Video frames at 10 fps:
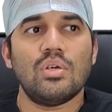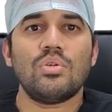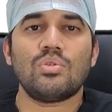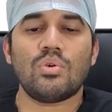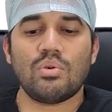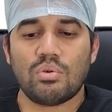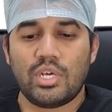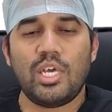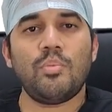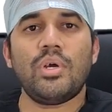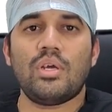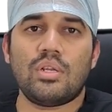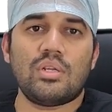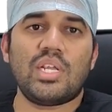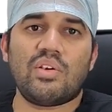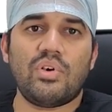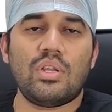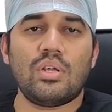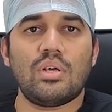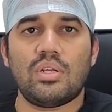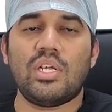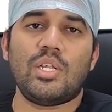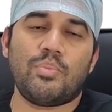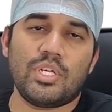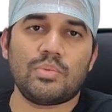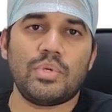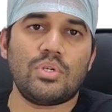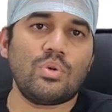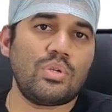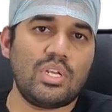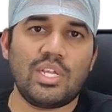so he may require knee replacement, total knee